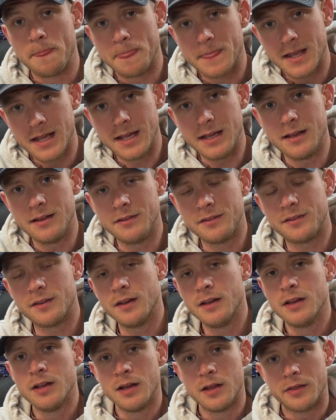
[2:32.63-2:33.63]
is
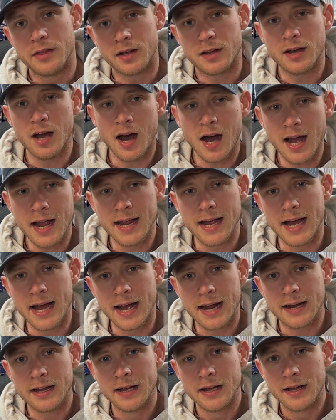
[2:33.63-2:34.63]
the
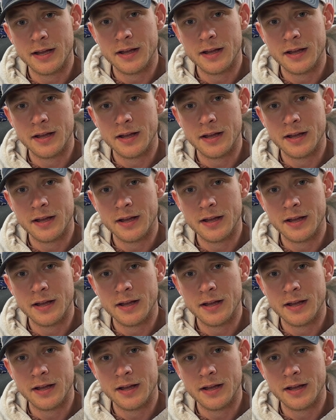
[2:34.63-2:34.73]
kayak